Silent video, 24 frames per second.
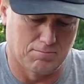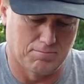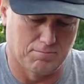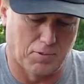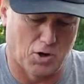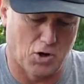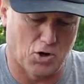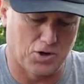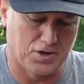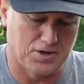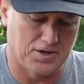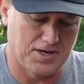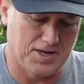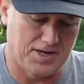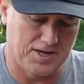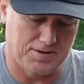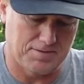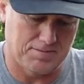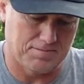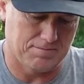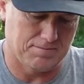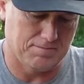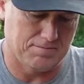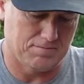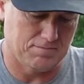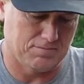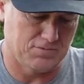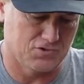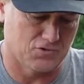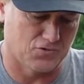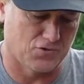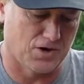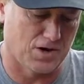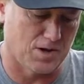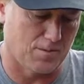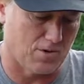burgundy
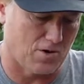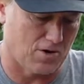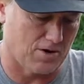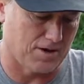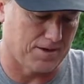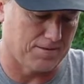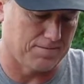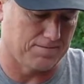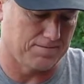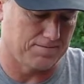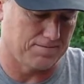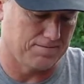trim on it.